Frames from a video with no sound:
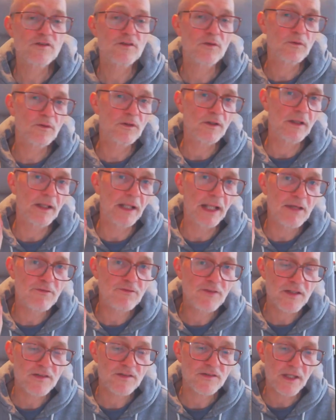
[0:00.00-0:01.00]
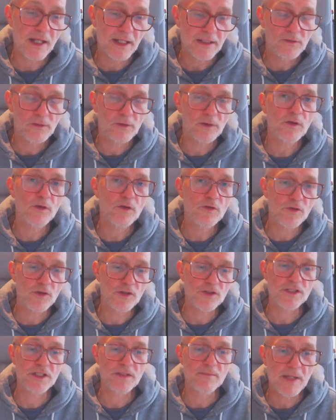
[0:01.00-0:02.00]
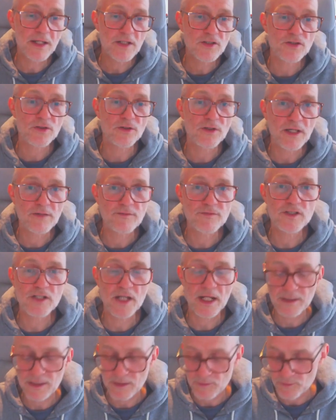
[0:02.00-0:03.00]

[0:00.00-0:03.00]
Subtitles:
So if that's at your university, make sure you have checked that